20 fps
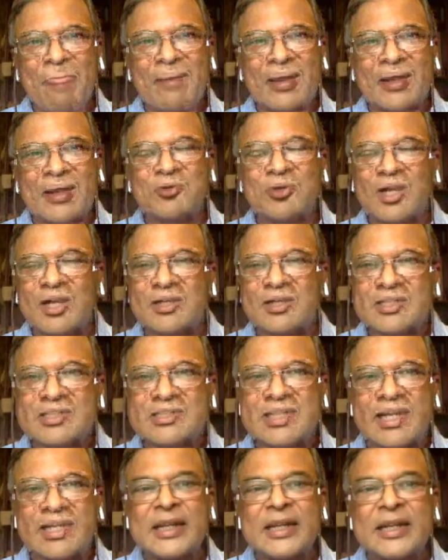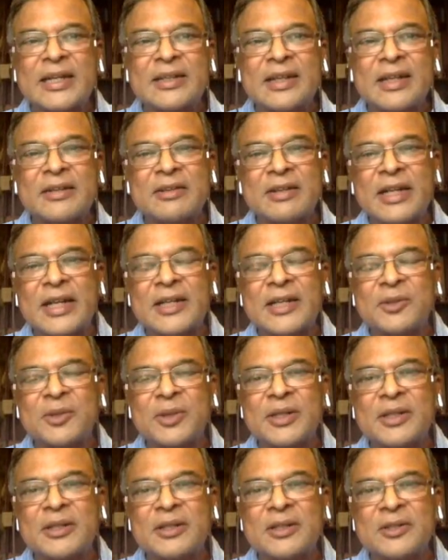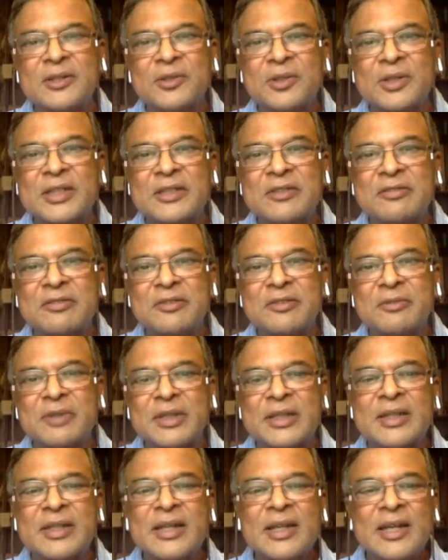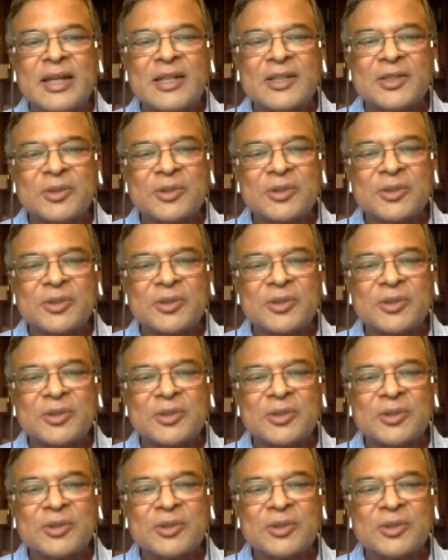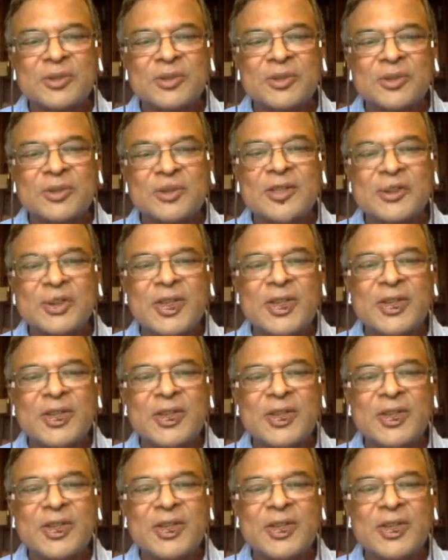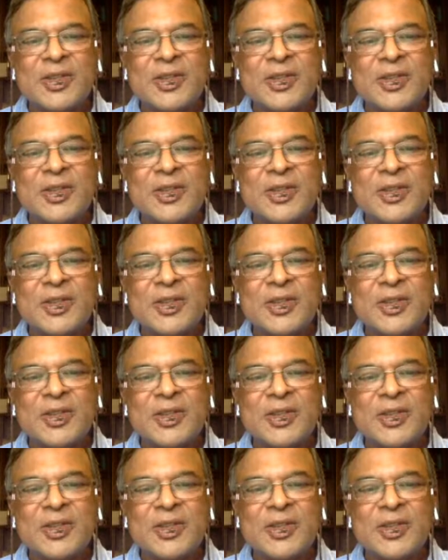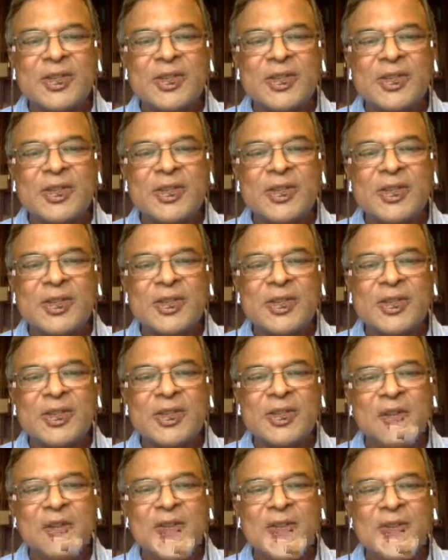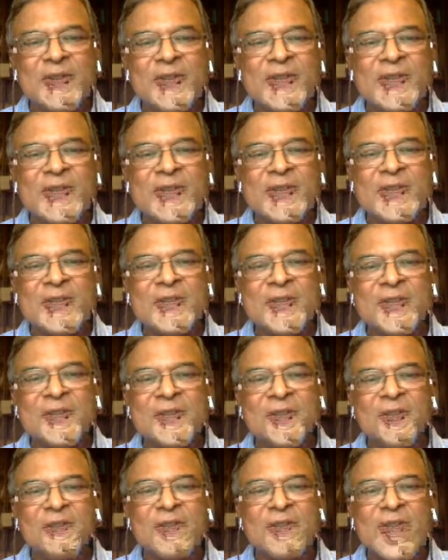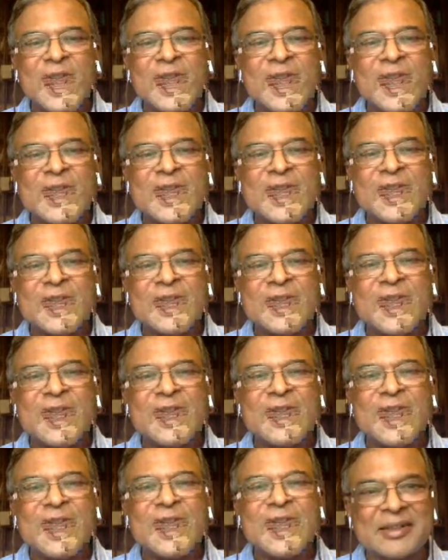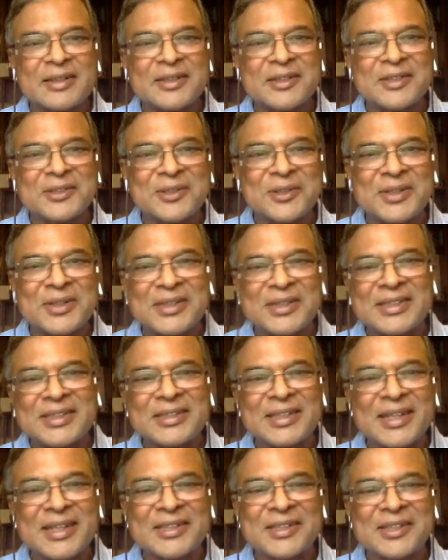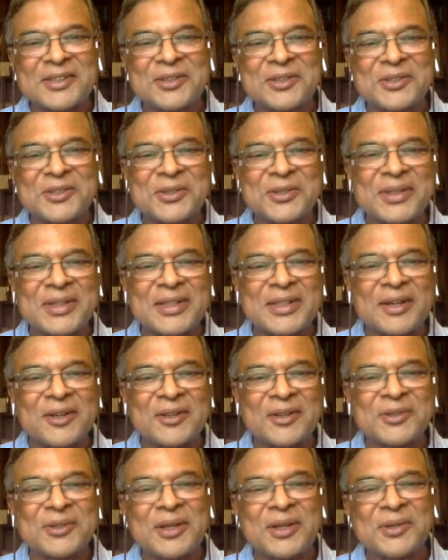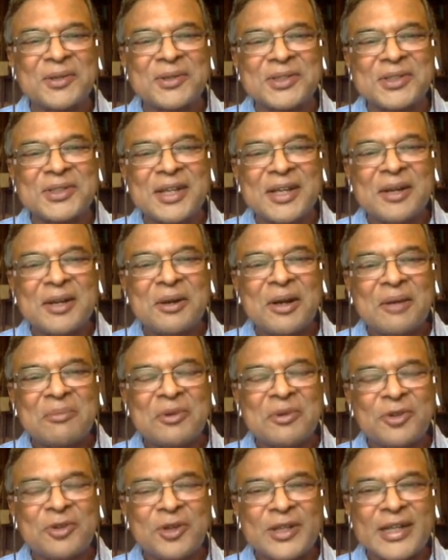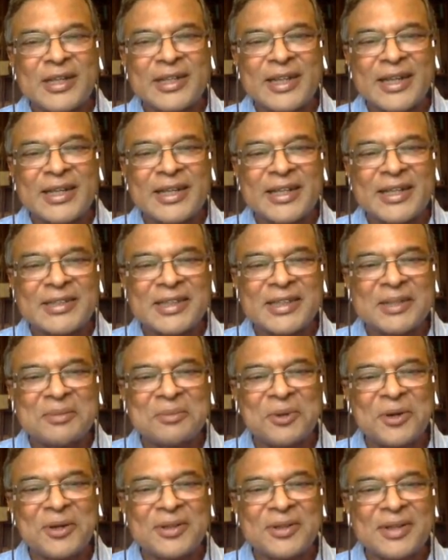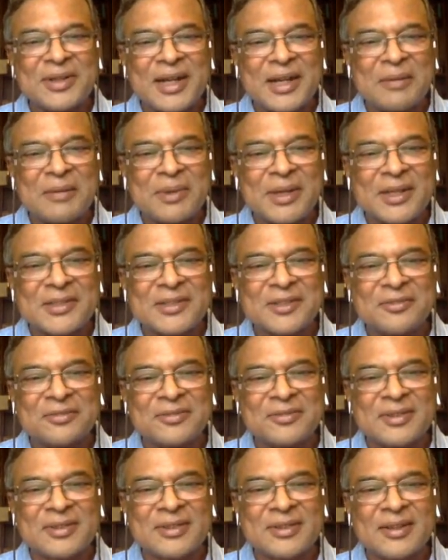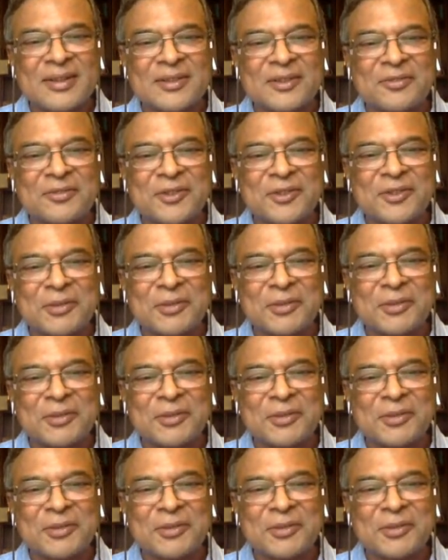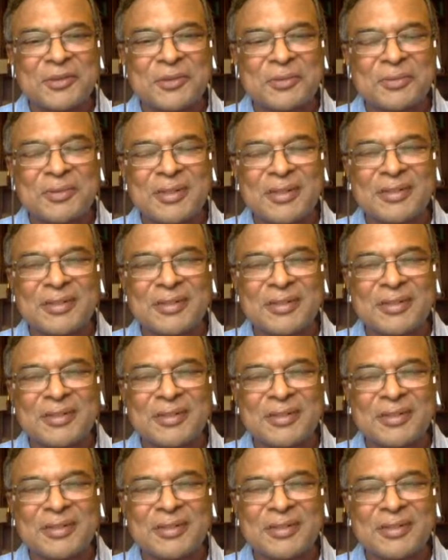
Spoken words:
and you'll understand it and relate to it in a totally different way. So this is an aside, and I think I'm digressing. I've got this habit as a teacher of digressing and telling other stories. These guys are used to it now. So Anuj, before I digress anymore, I'll pass the floor back to you.